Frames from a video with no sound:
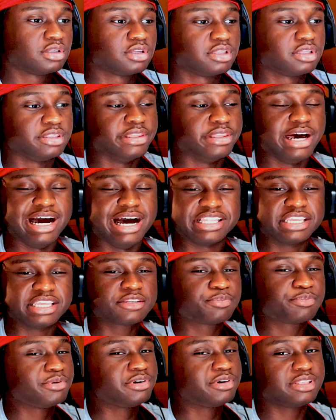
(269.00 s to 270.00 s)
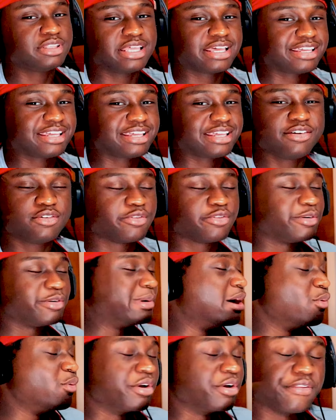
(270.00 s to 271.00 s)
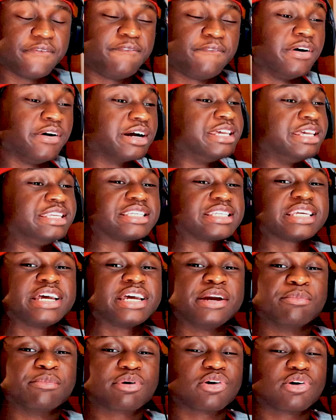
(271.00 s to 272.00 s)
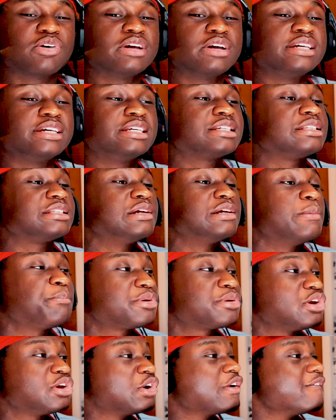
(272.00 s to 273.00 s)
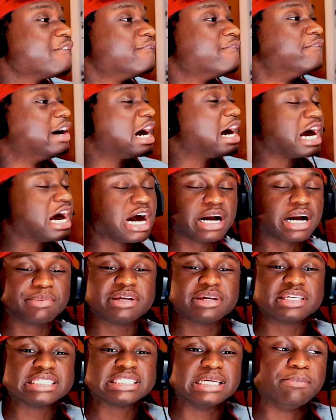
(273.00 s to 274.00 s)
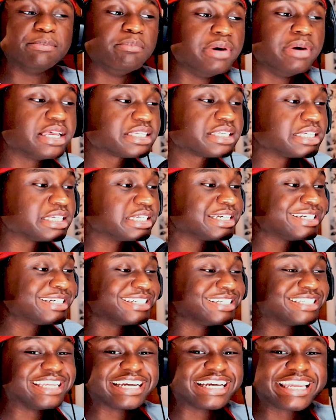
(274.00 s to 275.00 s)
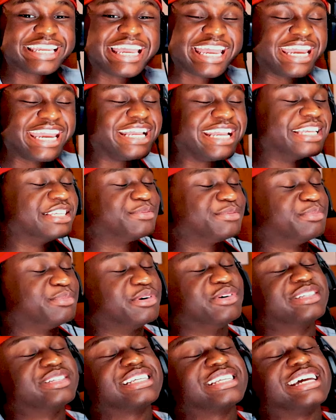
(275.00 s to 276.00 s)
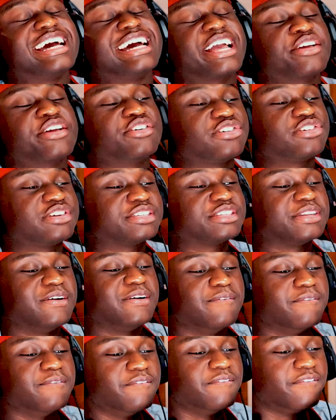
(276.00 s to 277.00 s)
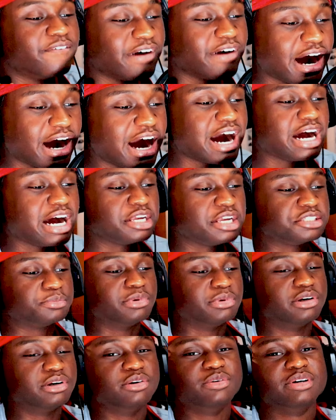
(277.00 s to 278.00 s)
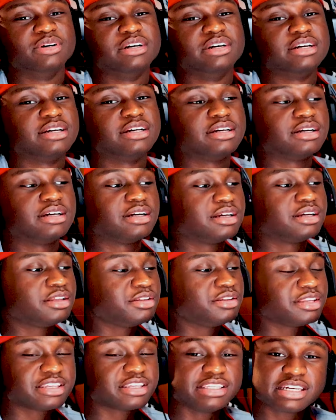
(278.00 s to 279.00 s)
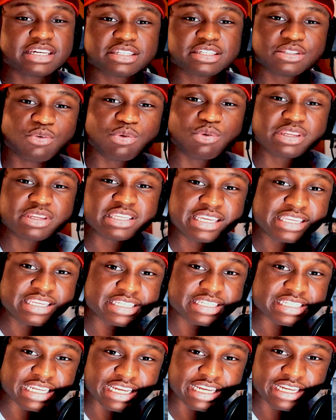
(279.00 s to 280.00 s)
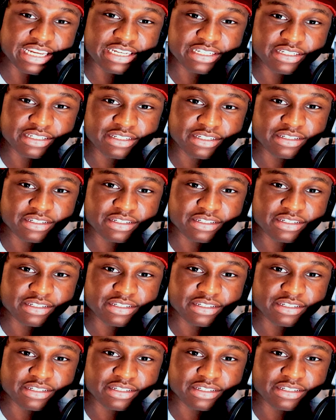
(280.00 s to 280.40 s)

Nah, at this point, like, it don't even matter what the fuck he's saying, bro. It is the pure vibe. It is the message. It is the cadence, bro. It's the energy. It's the vibes, bro. Think niggas know what Yeat is saying?